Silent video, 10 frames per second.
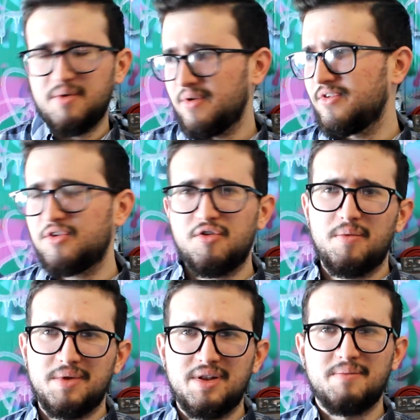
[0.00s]
If you grew
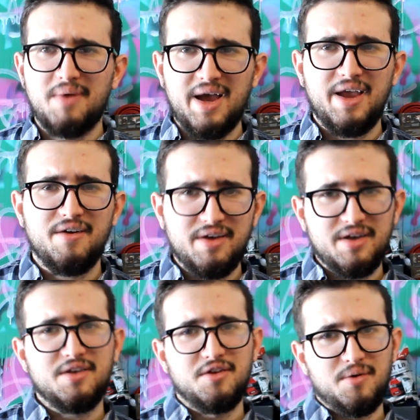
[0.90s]
up in my
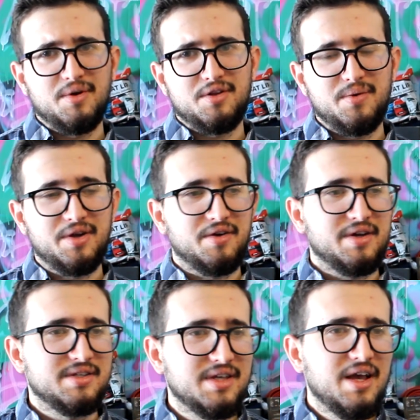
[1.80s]
area, you know what a tweaker
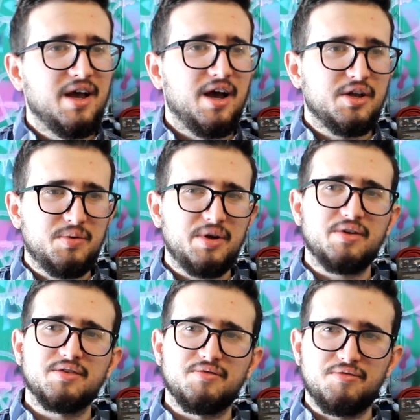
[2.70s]
is. A tweaker
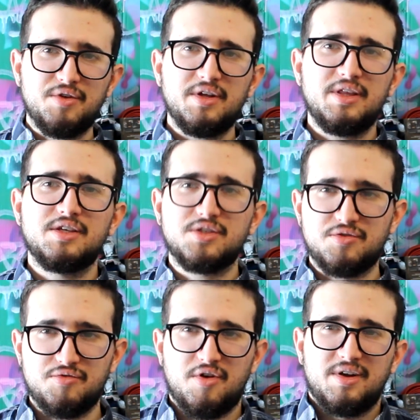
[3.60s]
is a really
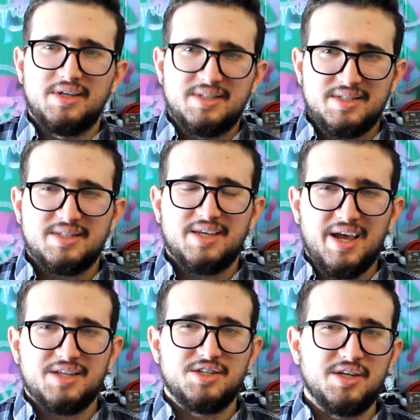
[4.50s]
scrawny,
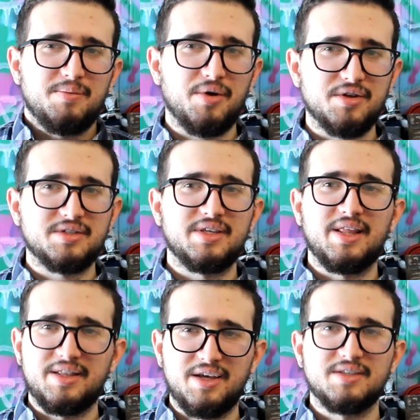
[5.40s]
sketchy person
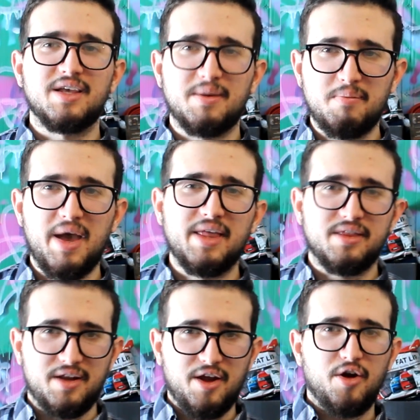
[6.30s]
that does like
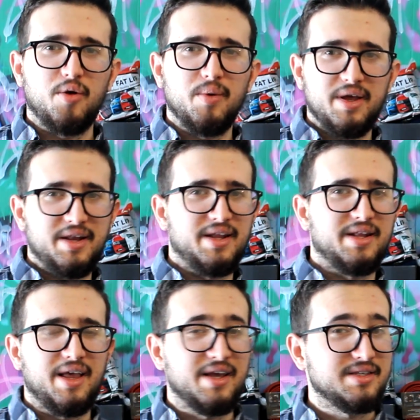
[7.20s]
meth and heroin
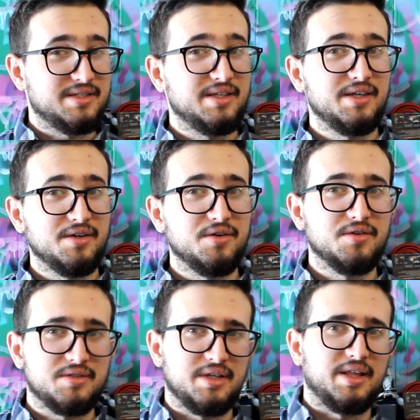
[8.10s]
like
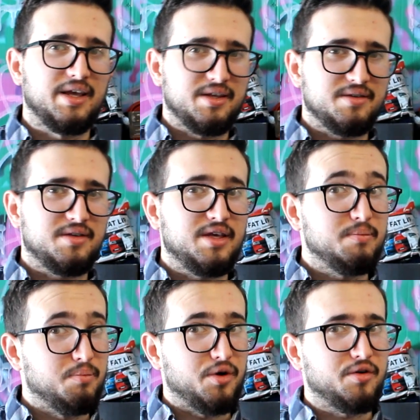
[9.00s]
steals and like
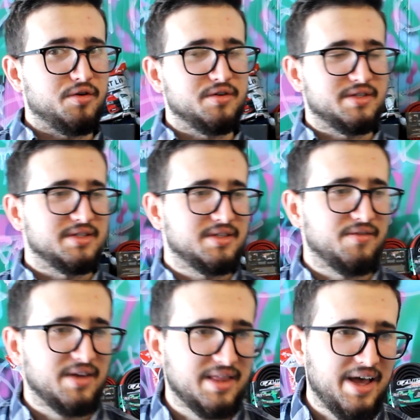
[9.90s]
kid murders and
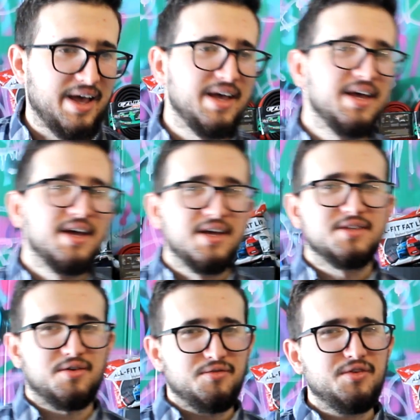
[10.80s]
stuff like that.
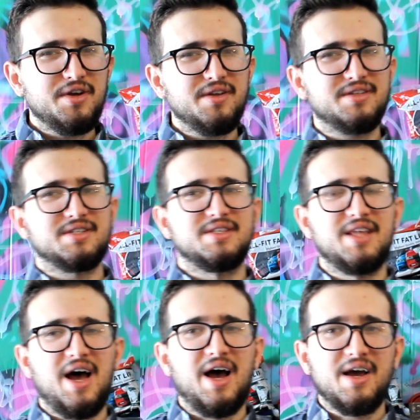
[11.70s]
So real just
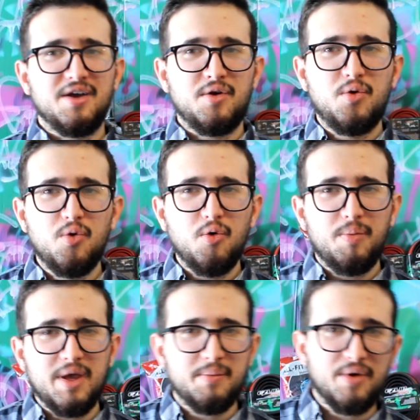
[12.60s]
not cool
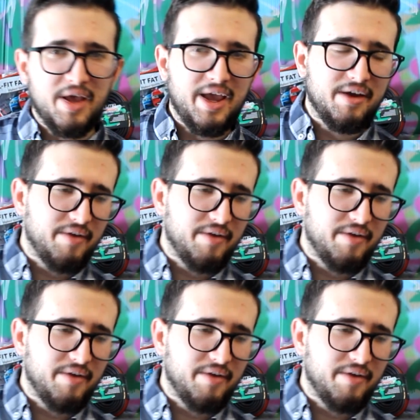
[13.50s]
people to hang